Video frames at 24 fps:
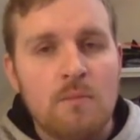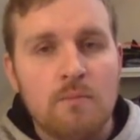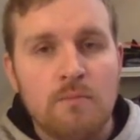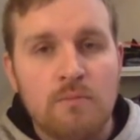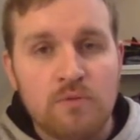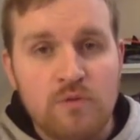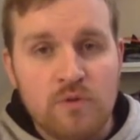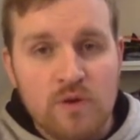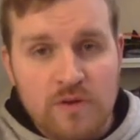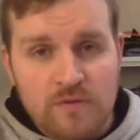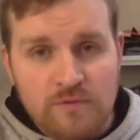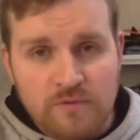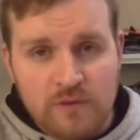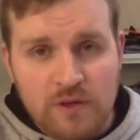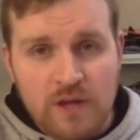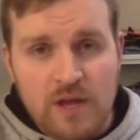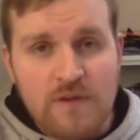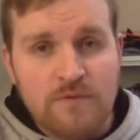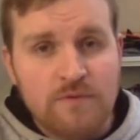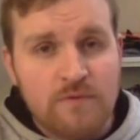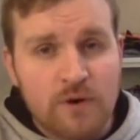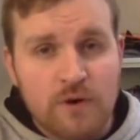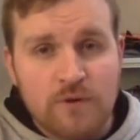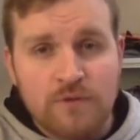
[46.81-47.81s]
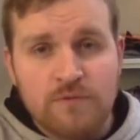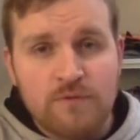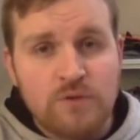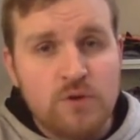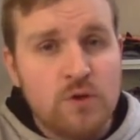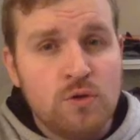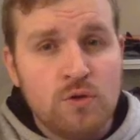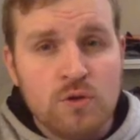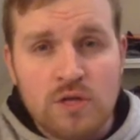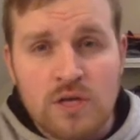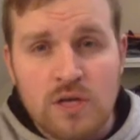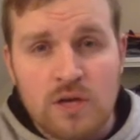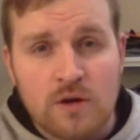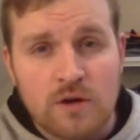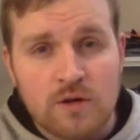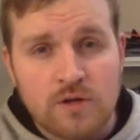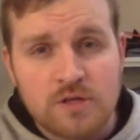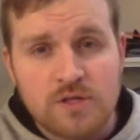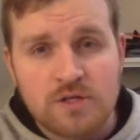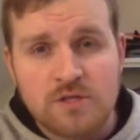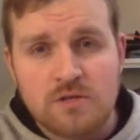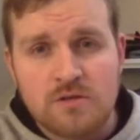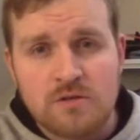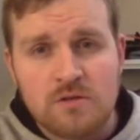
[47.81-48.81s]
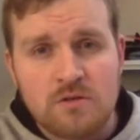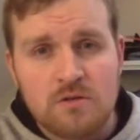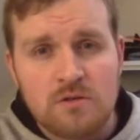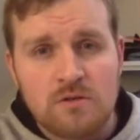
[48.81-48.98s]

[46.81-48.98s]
briefly for a few years,